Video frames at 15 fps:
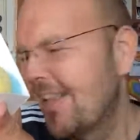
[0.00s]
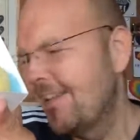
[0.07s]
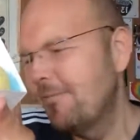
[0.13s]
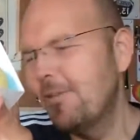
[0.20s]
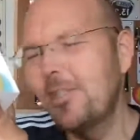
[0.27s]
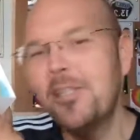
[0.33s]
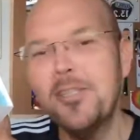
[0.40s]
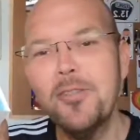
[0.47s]

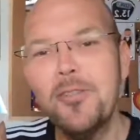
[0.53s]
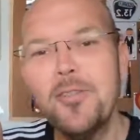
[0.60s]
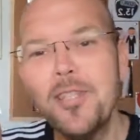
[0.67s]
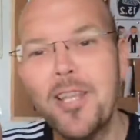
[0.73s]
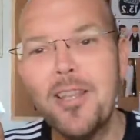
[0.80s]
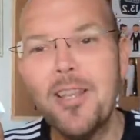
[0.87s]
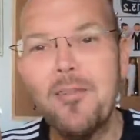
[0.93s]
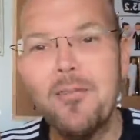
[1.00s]
which is
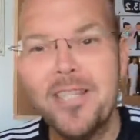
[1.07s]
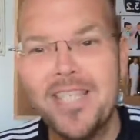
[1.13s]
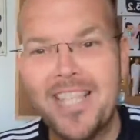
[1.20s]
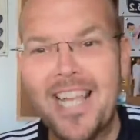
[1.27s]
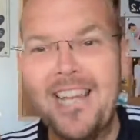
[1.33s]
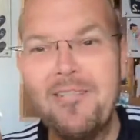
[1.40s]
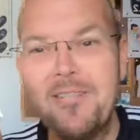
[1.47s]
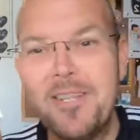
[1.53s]
also the lowest
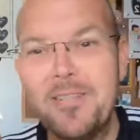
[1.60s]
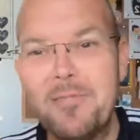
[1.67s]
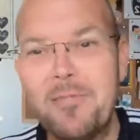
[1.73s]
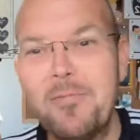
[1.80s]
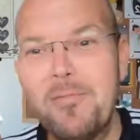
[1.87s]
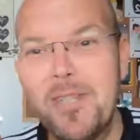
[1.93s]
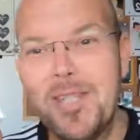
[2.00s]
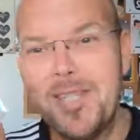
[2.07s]
calorie as
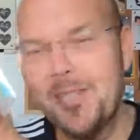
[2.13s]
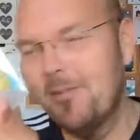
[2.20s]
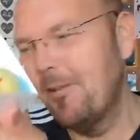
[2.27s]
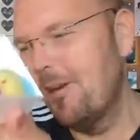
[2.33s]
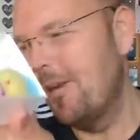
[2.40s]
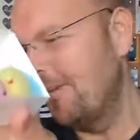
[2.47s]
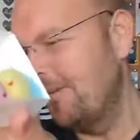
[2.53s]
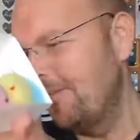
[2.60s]
well, which is
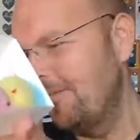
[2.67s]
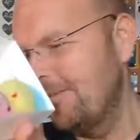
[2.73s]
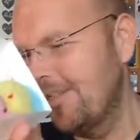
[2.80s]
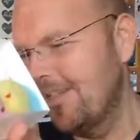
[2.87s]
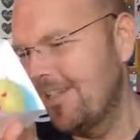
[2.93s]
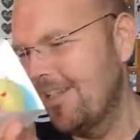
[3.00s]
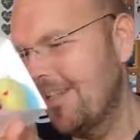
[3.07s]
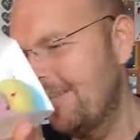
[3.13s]
great news,
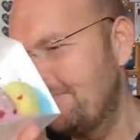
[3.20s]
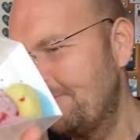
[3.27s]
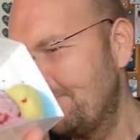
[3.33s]
isn't it?